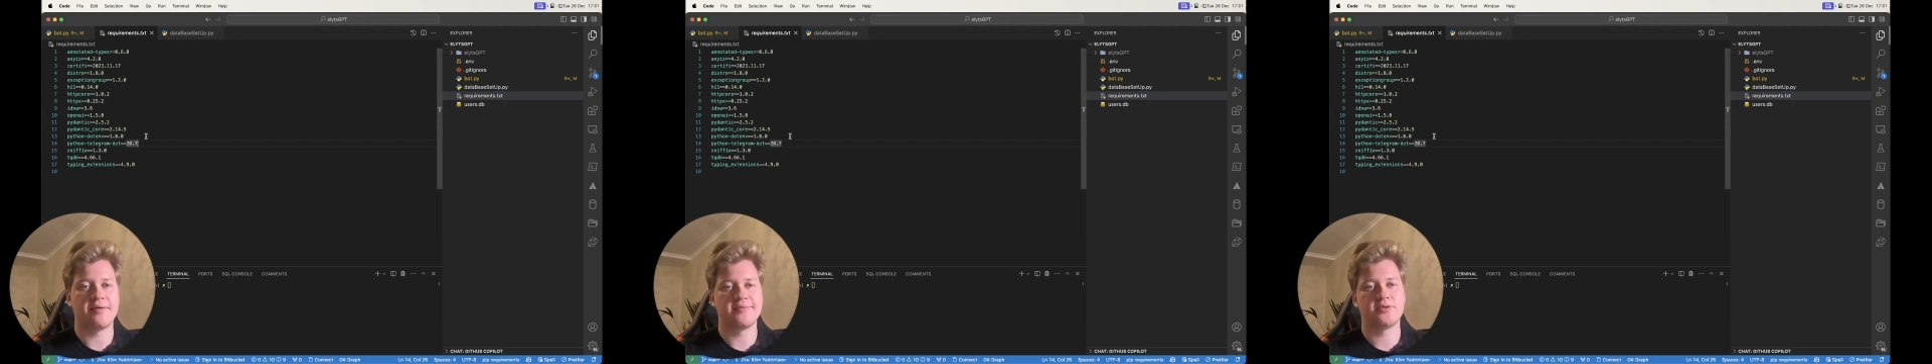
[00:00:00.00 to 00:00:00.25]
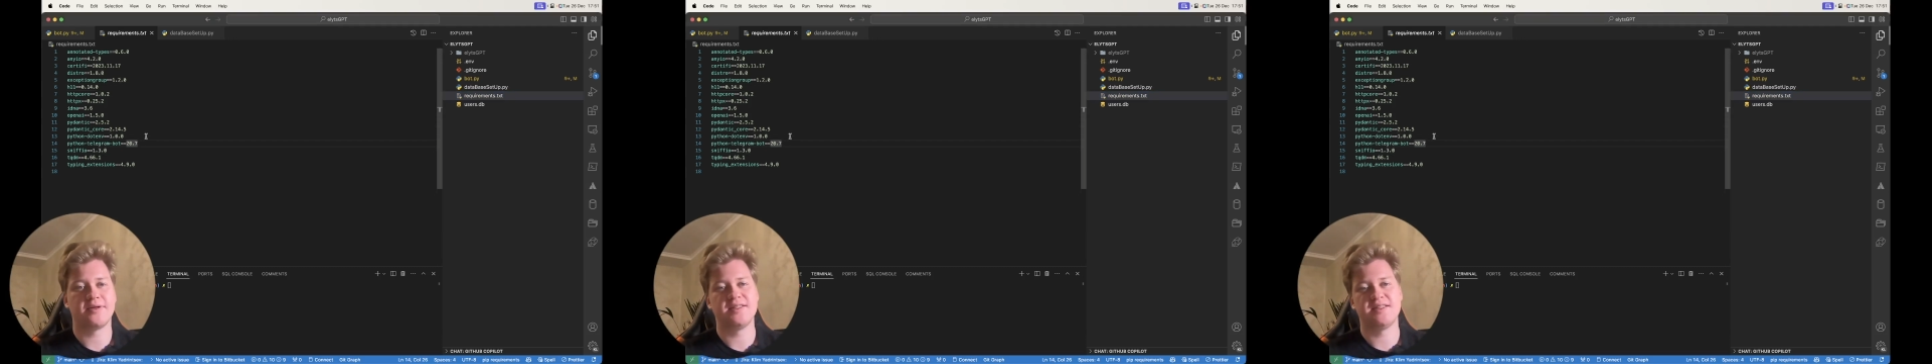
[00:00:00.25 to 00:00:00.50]

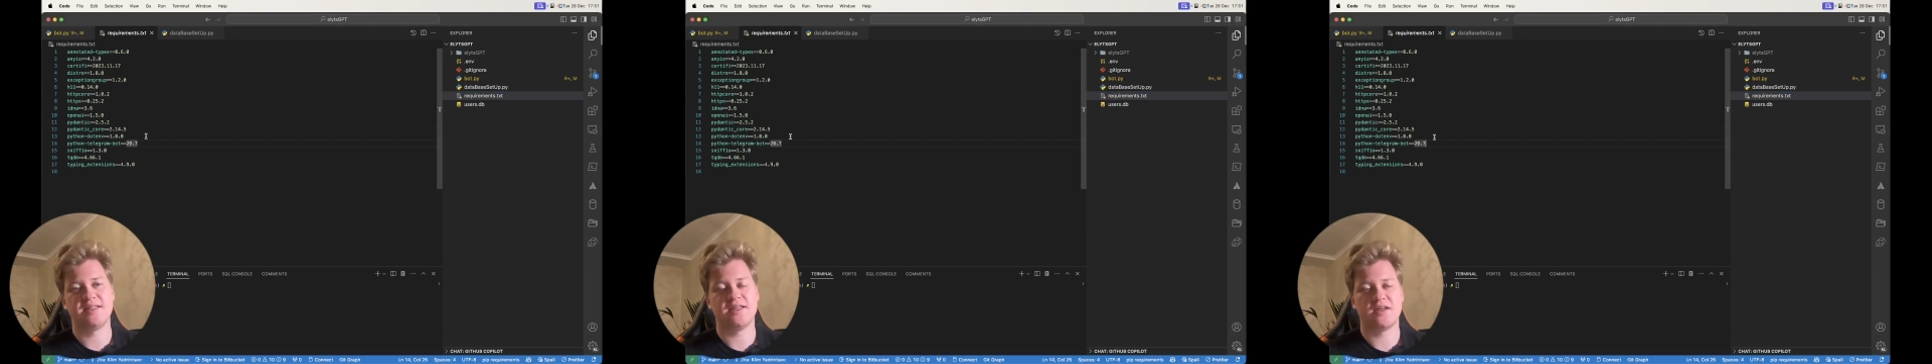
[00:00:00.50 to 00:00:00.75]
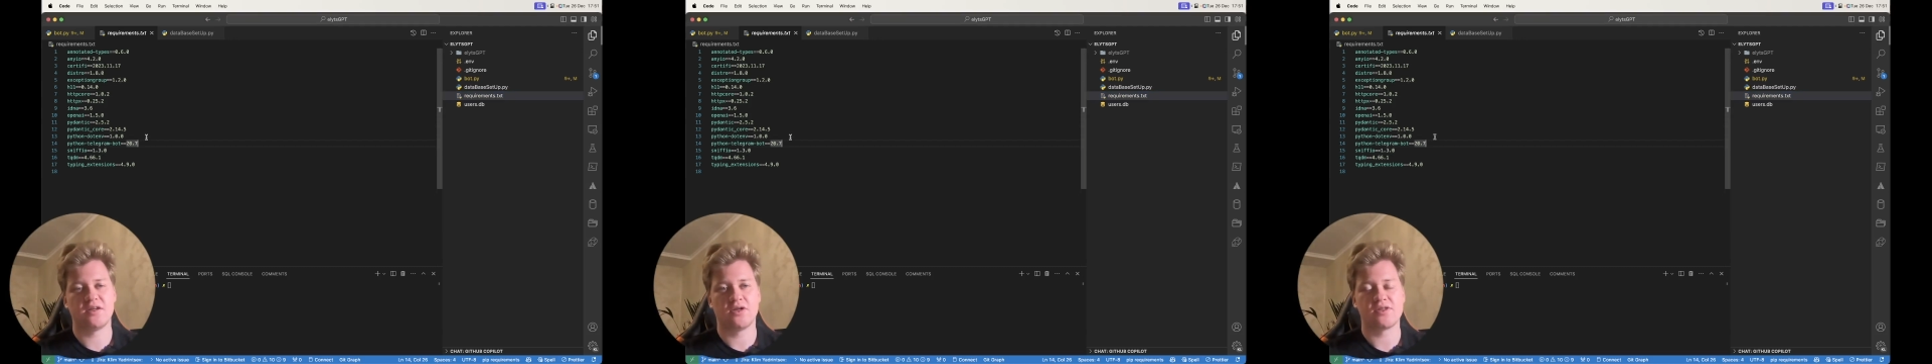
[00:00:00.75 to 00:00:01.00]

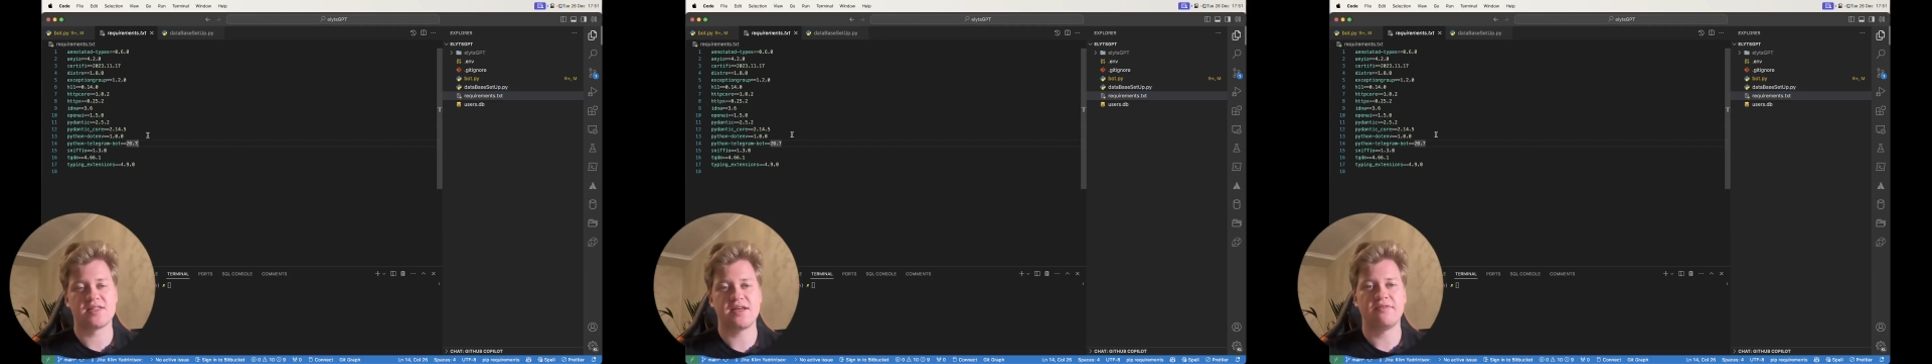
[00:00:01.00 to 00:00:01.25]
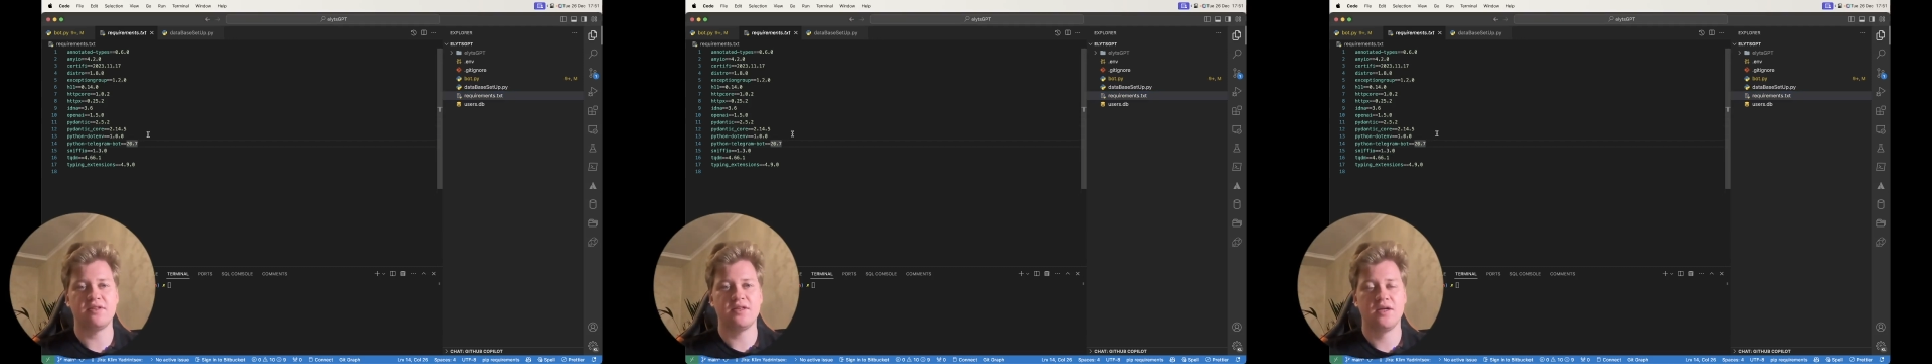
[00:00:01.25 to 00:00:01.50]

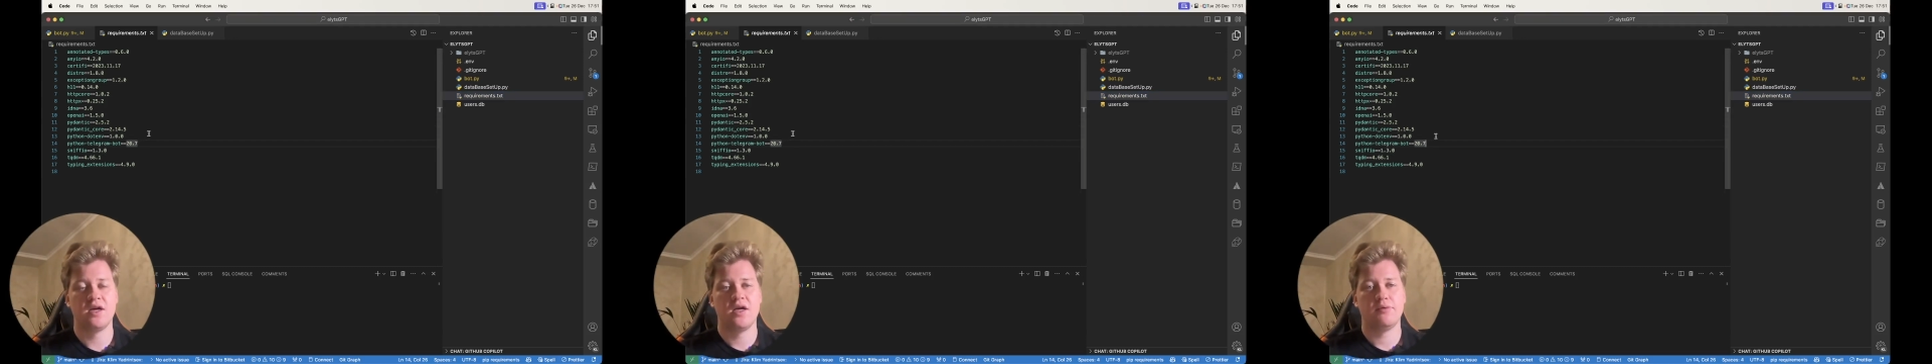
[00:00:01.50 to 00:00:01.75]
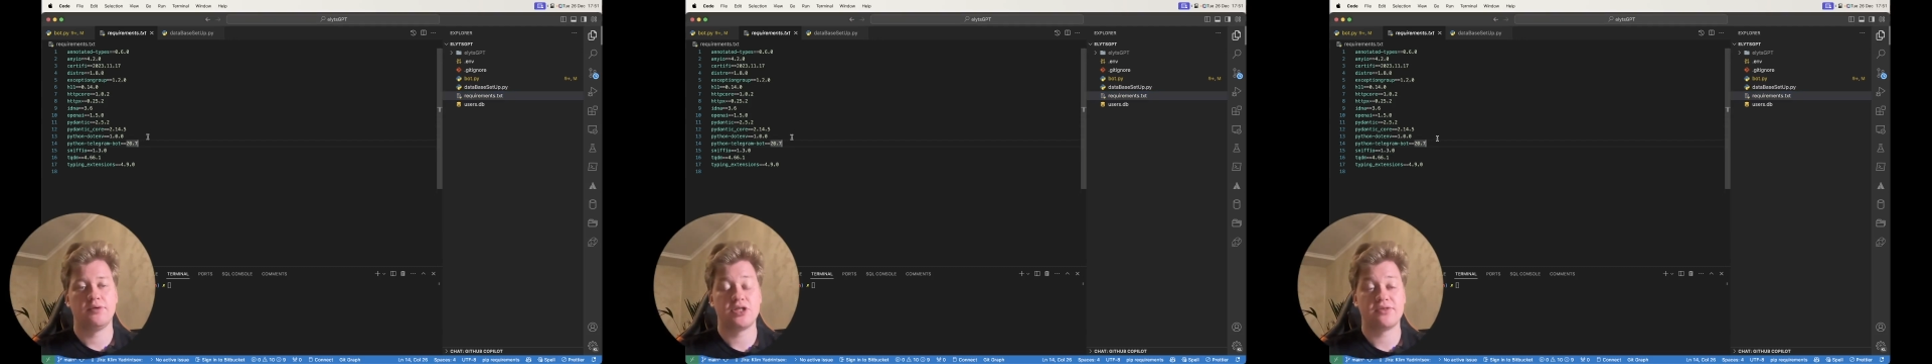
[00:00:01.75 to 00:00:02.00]
20.7,
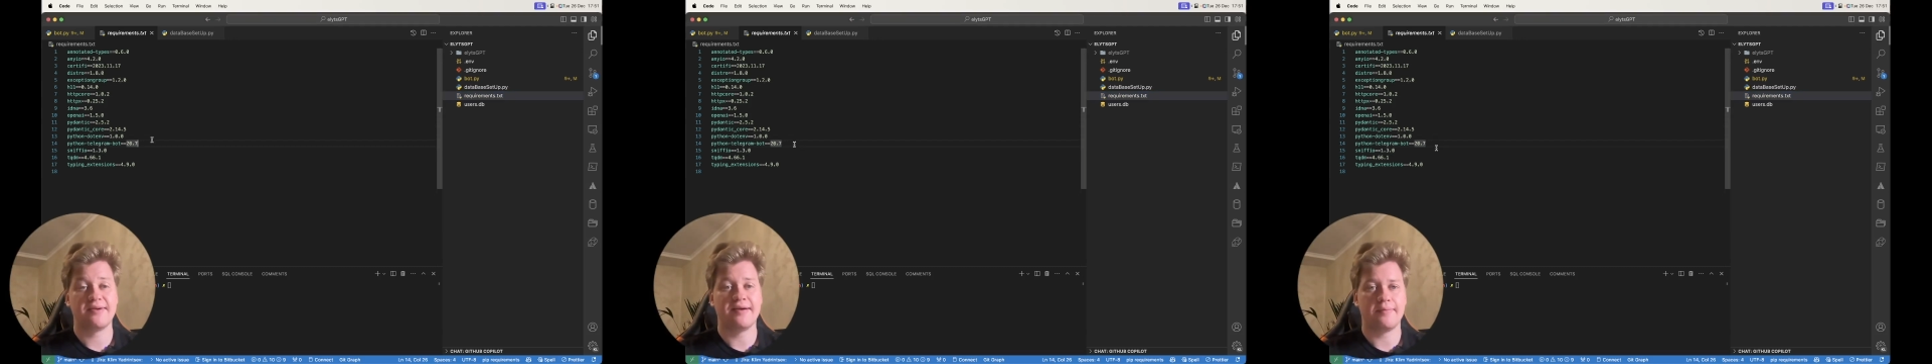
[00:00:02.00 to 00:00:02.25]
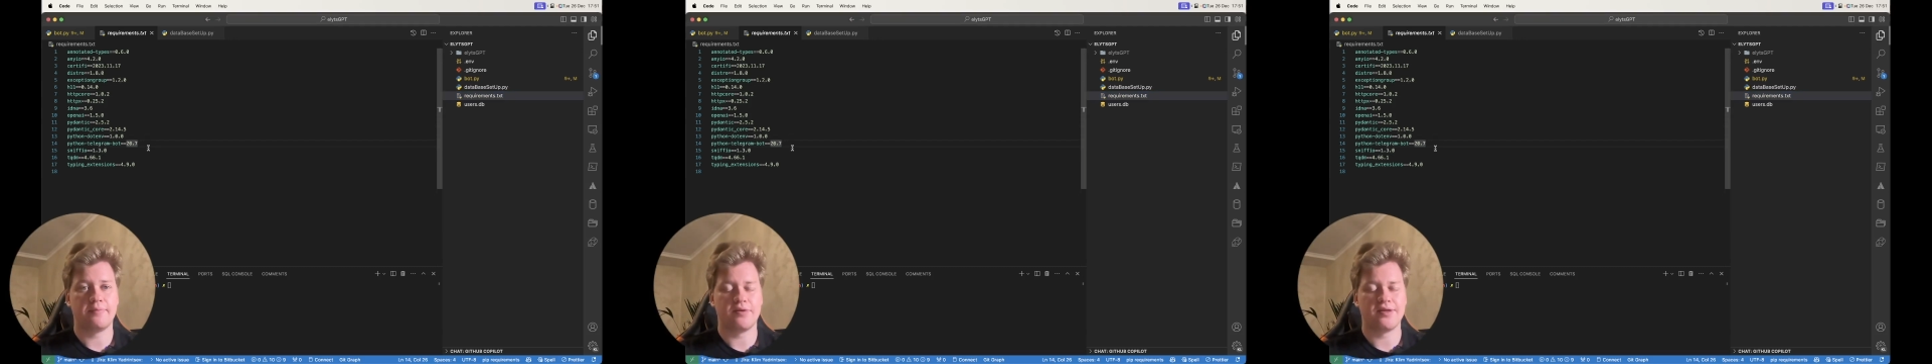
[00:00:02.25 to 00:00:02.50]
which is very
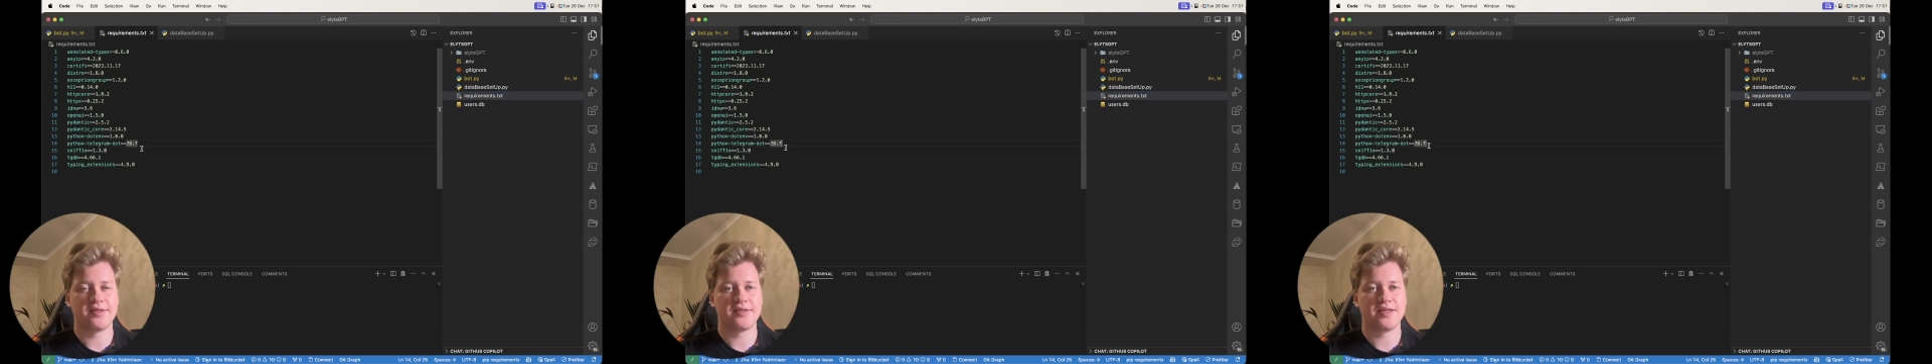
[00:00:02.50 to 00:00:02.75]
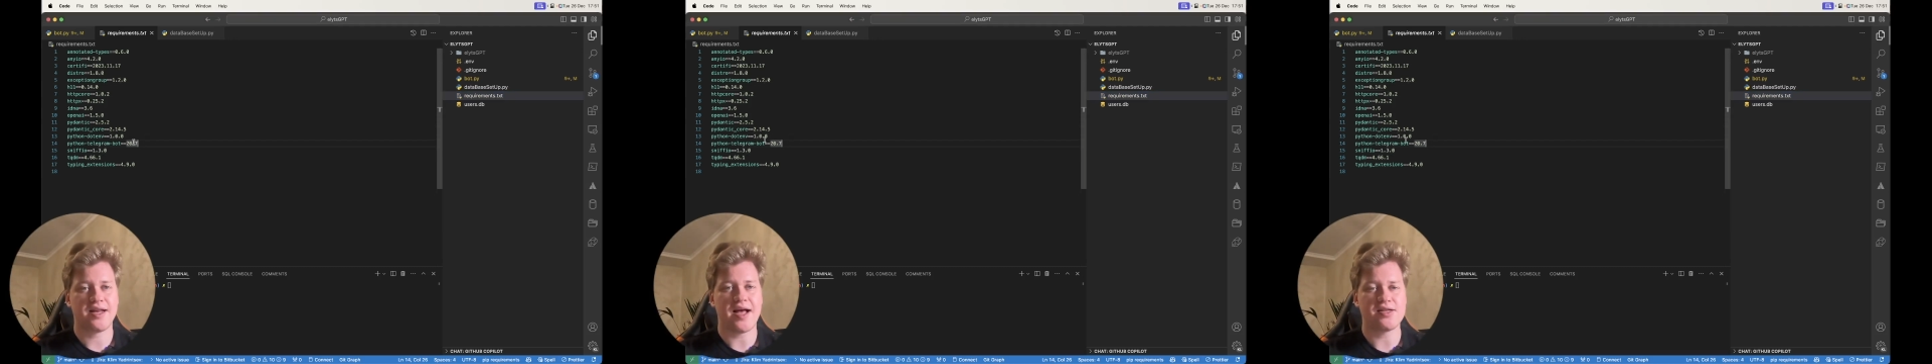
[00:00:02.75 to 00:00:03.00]
important. It has to